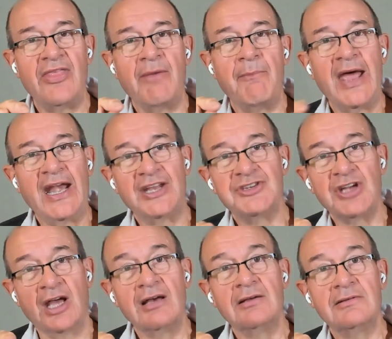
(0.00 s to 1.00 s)
the
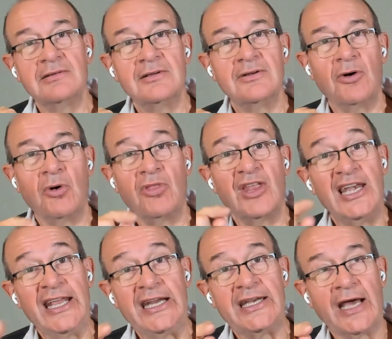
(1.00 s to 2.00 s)
manager or the
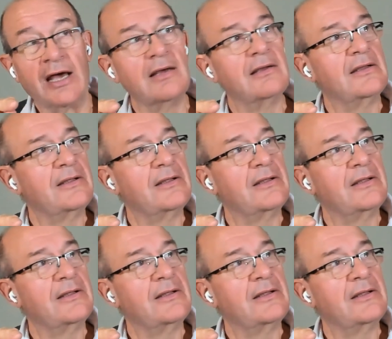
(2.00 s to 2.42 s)
leader